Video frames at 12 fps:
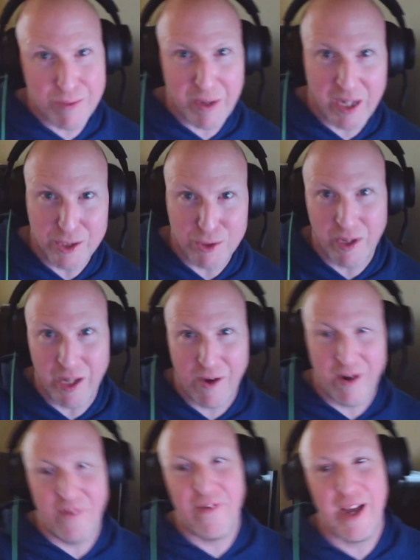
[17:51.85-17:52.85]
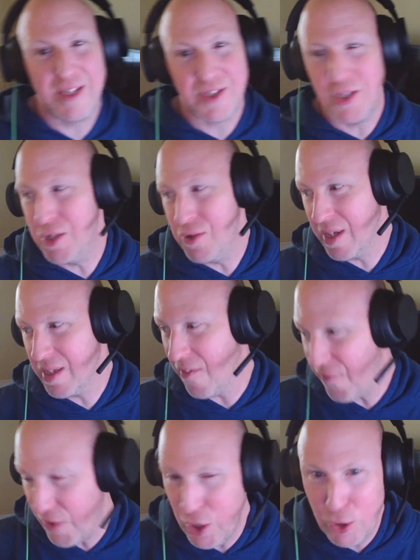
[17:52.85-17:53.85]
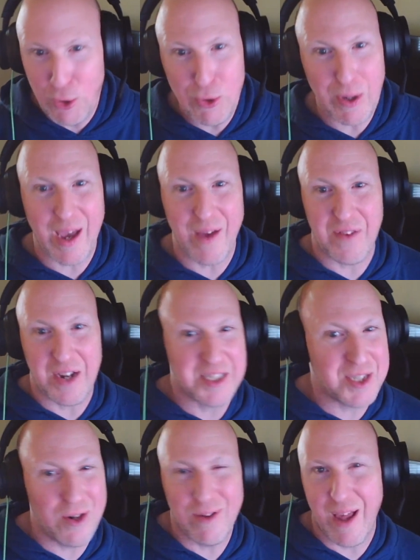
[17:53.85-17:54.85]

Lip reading: because when they go in advance and then you get the flu, you can't find a sitter.